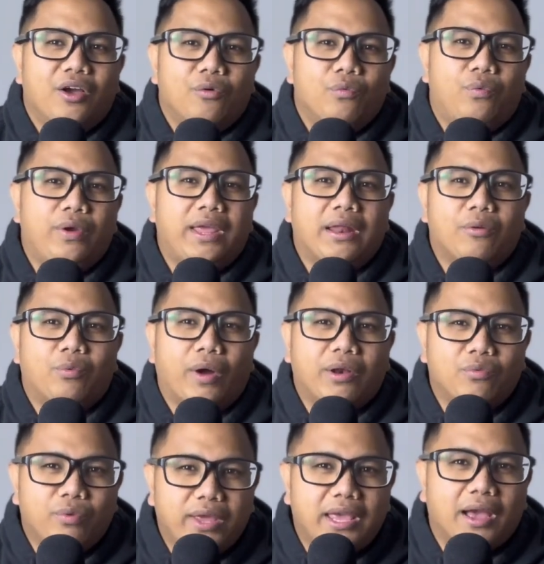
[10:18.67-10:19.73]

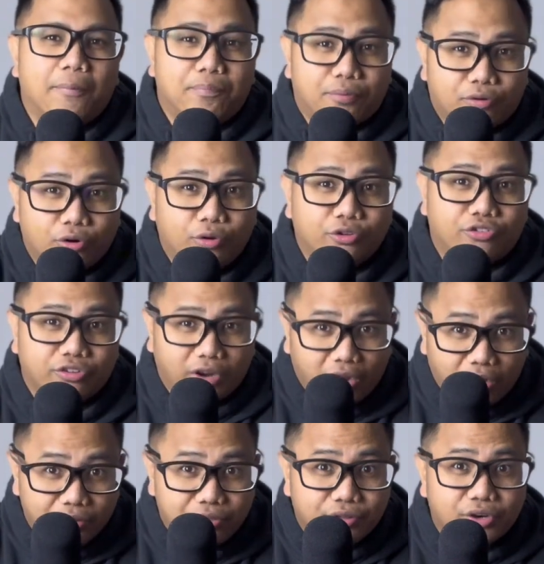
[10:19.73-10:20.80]
When we approach
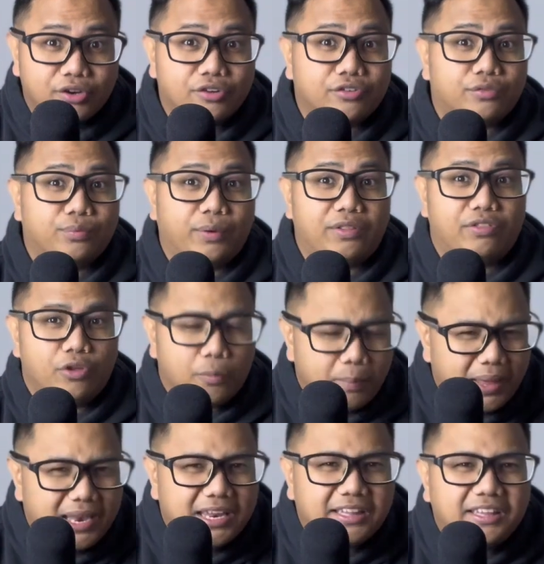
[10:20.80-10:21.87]
others with
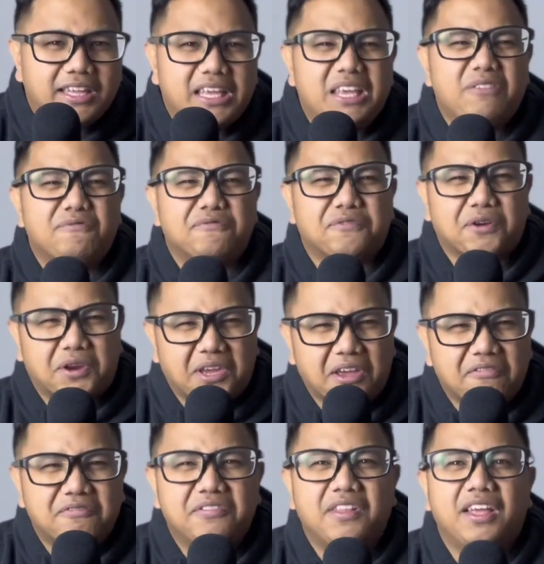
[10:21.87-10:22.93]
humility,
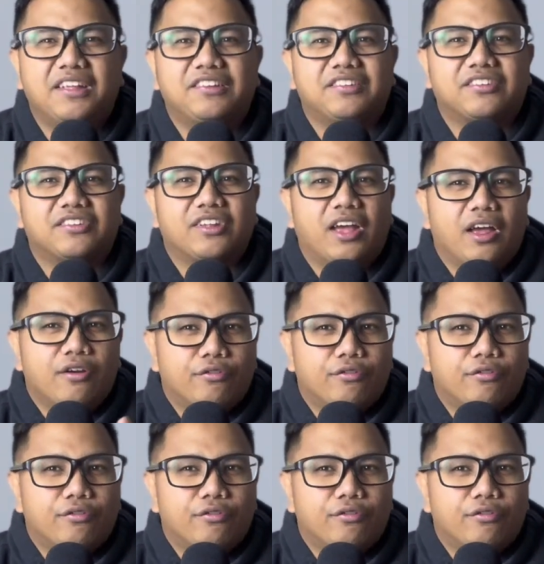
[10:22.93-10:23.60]
forgiveness,